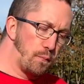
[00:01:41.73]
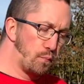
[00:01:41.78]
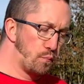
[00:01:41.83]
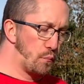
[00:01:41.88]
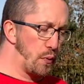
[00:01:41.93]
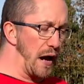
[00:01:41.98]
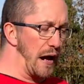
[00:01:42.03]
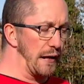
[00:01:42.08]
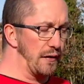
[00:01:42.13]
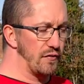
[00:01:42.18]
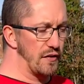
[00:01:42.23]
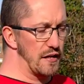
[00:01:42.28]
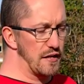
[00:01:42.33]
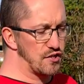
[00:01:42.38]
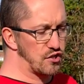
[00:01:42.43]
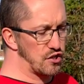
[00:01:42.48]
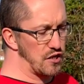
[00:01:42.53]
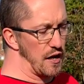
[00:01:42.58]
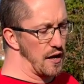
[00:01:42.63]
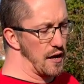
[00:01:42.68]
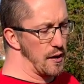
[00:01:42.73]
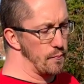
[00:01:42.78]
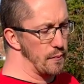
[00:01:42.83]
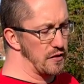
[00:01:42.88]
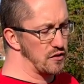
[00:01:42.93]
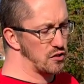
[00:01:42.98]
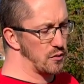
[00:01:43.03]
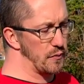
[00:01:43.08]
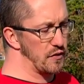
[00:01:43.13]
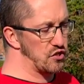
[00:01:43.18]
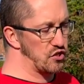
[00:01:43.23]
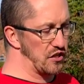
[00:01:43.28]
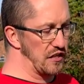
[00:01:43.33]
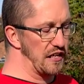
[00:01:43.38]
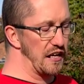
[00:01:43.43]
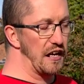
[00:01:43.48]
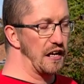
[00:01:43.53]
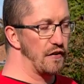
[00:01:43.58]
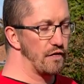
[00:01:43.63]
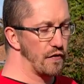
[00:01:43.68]
paint this Mitsubishi
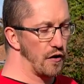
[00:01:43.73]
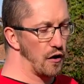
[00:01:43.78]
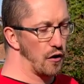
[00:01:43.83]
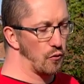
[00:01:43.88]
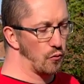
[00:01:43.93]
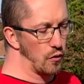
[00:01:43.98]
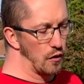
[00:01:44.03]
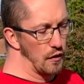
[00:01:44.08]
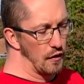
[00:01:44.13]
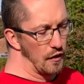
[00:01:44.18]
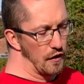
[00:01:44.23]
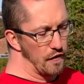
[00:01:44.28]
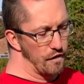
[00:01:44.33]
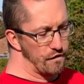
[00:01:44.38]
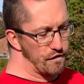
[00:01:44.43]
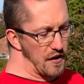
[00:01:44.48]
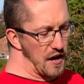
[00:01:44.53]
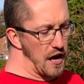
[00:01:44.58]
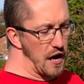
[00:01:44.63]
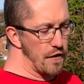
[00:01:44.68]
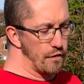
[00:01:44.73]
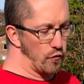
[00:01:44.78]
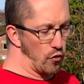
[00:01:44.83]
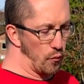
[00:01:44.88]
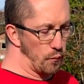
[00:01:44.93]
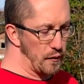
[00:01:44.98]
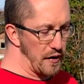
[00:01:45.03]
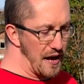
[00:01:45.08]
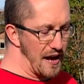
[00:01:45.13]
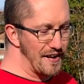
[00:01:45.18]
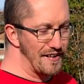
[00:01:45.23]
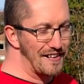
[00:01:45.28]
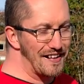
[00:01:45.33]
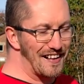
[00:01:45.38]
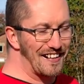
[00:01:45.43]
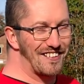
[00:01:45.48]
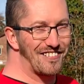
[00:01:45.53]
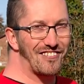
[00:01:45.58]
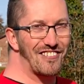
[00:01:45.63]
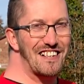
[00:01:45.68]
Evo 5 up? And
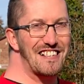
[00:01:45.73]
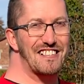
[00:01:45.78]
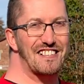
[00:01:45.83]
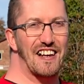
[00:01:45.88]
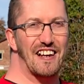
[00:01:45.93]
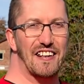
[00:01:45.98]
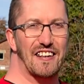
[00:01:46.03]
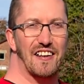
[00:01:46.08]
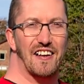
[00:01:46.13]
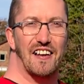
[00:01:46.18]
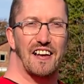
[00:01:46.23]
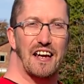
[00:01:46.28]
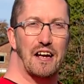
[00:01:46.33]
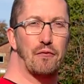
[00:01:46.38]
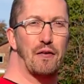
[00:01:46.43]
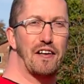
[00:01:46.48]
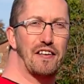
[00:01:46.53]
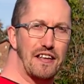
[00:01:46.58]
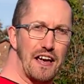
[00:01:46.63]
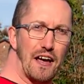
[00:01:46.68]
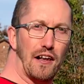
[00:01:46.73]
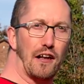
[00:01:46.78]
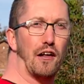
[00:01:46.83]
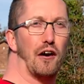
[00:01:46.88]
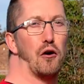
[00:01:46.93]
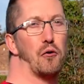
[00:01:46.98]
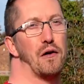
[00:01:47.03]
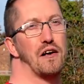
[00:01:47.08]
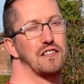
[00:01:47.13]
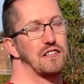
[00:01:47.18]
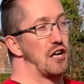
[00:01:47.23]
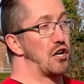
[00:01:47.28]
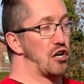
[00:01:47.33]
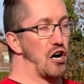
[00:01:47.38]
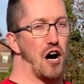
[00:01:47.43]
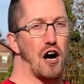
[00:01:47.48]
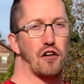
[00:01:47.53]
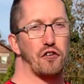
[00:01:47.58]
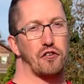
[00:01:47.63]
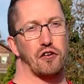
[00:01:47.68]
you know what he said? He went, yellow. And I said, I
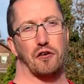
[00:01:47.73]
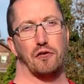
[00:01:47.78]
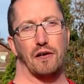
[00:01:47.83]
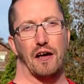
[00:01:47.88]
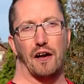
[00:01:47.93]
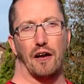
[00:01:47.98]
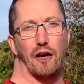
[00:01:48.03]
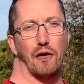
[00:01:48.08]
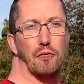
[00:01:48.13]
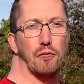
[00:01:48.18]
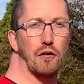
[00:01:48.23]
can't do yellow.